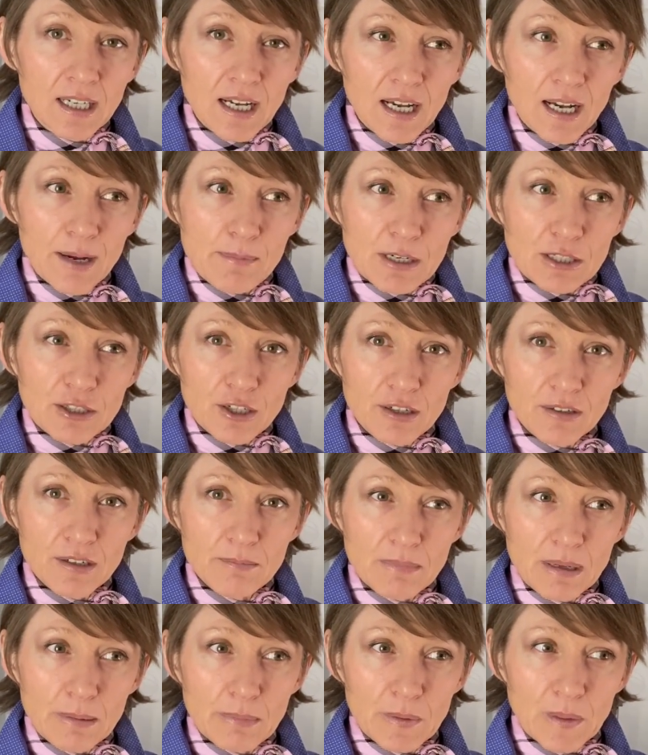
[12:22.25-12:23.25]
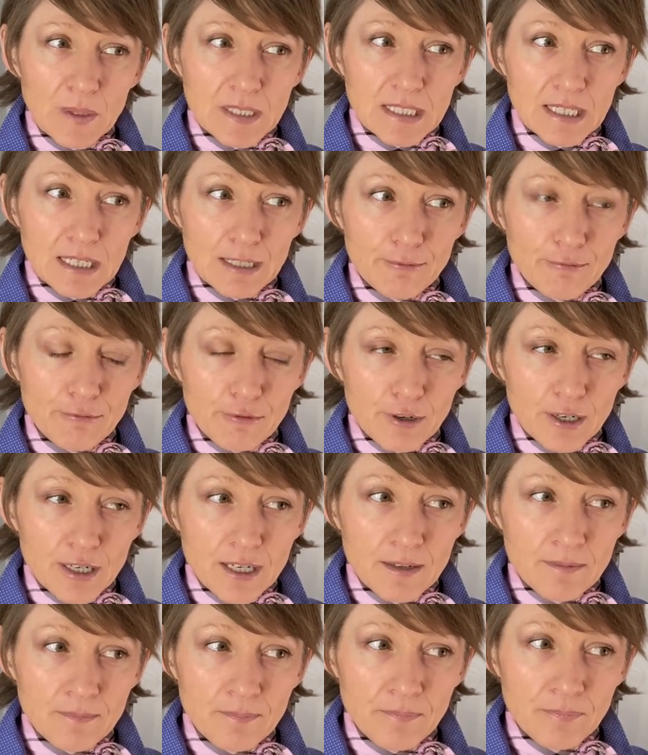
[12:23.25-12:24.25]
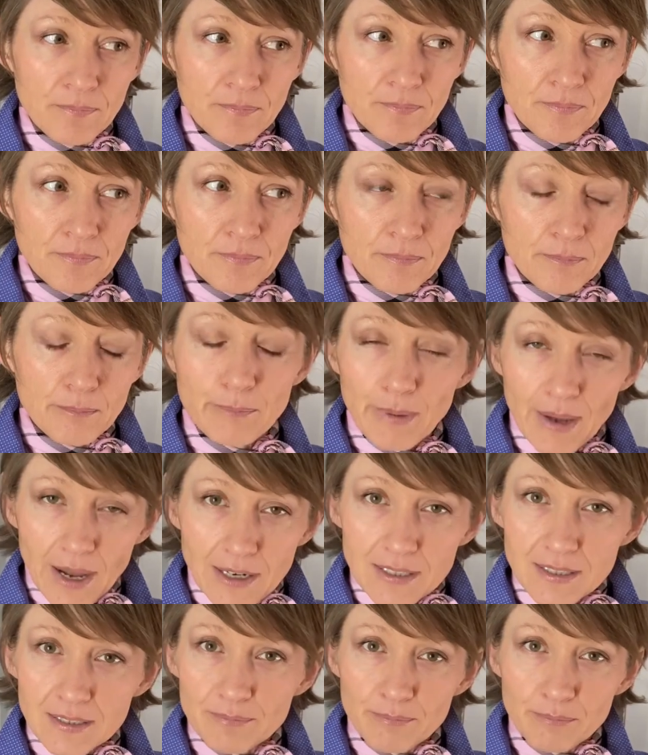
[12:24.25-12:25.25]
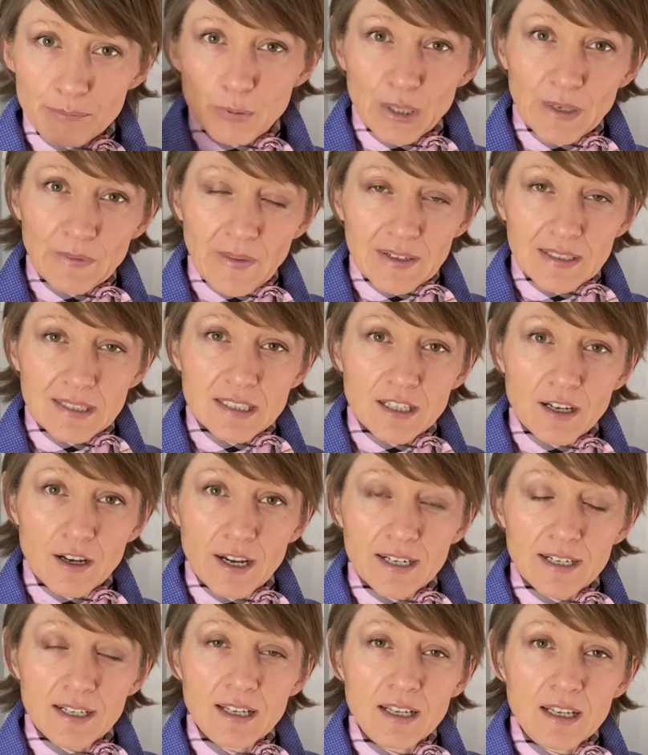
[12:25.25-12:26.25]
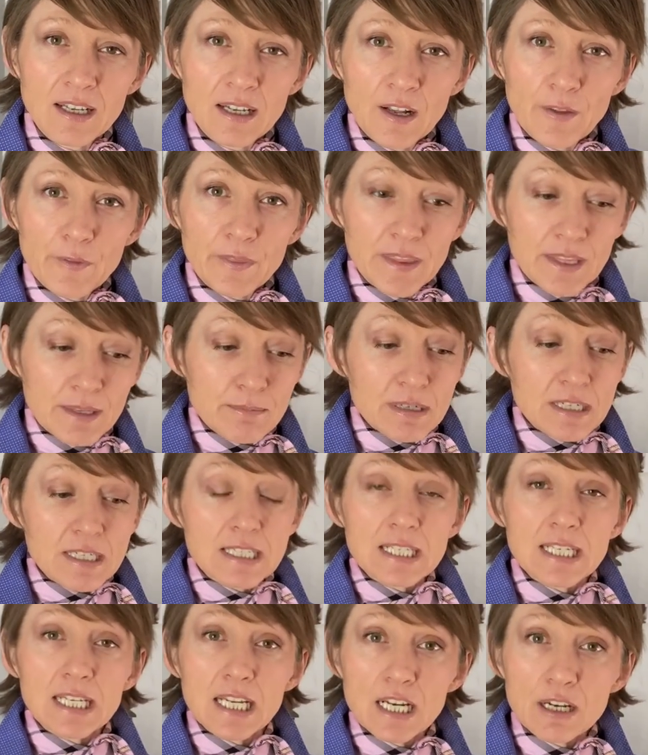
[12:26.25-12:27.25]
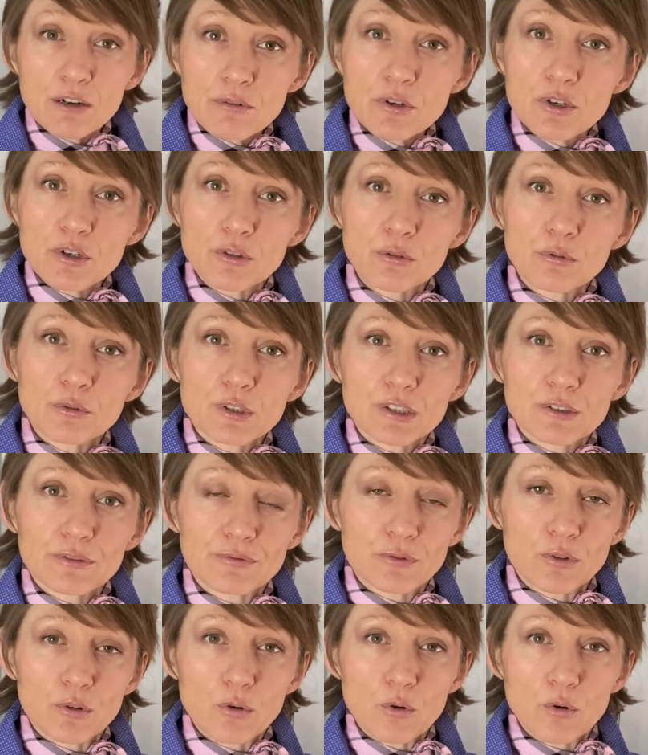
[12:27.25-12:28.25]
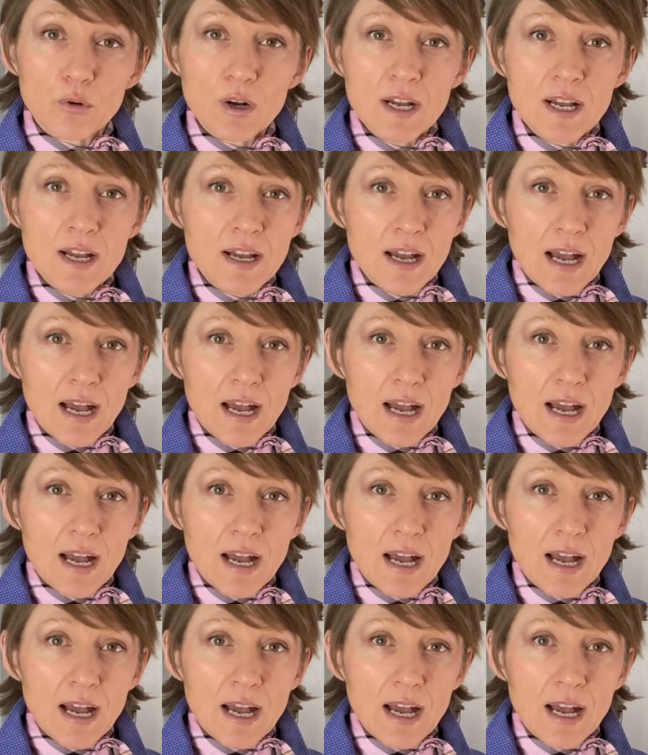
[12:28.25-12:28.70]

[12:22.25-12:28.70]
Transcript: I don't remember the delivery, but putting that aside, the materials for